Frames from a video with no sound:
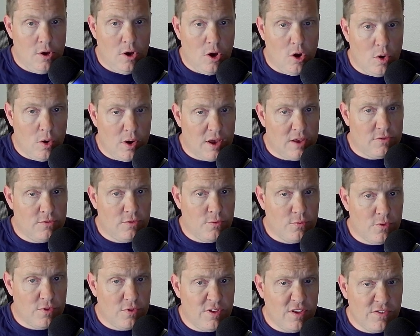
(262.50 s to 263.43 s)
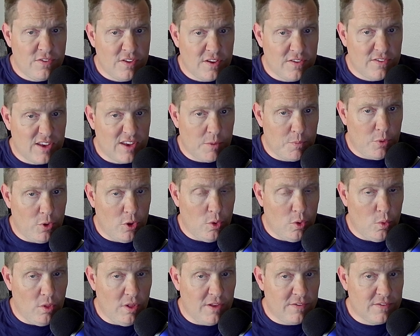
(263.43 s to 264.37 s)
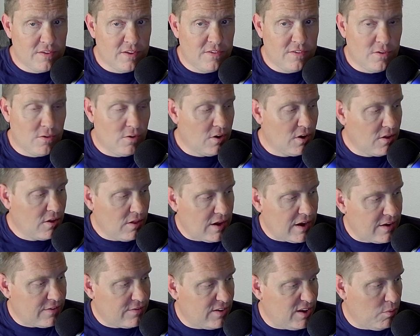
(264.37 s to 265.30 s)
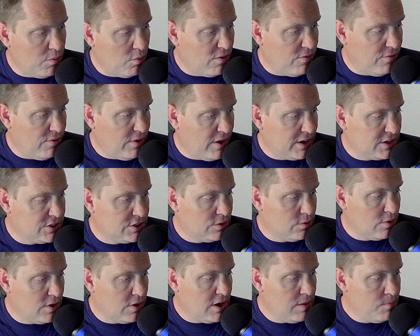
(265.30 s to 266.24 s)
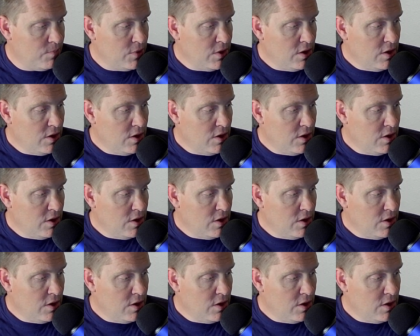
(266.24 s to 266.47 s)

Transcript: Okay, so for this example, let's consider a class name reflection, right?